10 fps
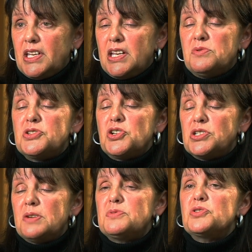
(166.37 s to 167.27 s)
He was
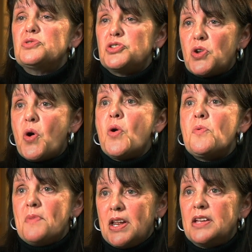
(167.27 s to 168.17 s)
hooked up to
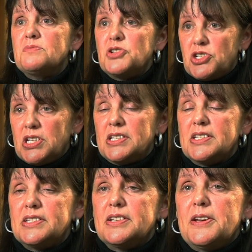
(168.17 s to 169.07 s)
so many
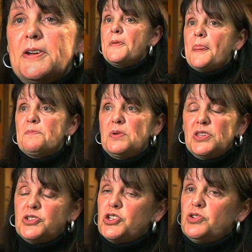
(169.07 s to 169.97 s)
machines.
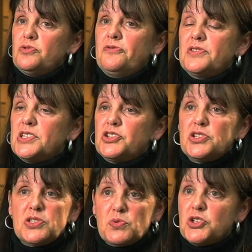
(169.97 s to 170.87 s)
But the 2
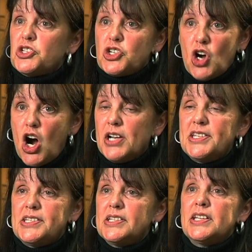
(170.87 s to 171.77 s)
physicians were just
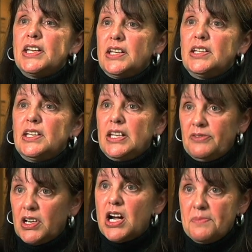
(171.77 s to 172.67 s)
constantly,
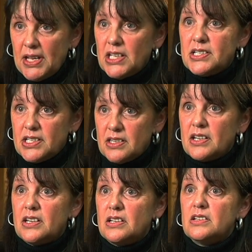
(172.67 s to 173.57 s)
even coming into
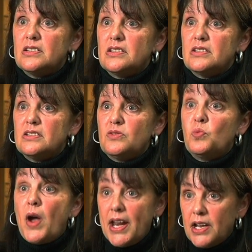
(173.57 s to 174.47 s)
the
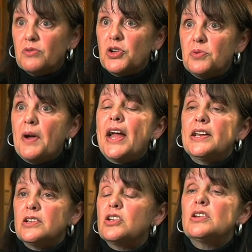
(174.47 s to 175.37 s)
waiting room
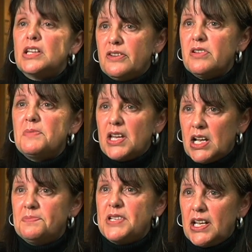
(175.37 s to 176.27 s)
and giving me an
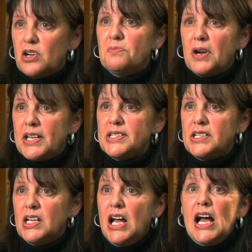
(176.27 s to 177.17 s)
update on
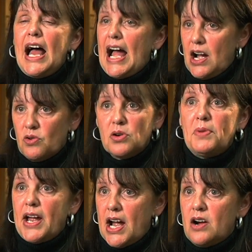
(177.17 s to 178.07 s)
Brandon, hour
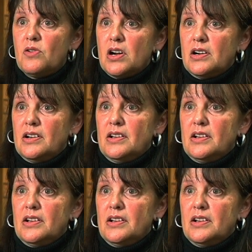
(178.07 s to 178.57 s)
by hour.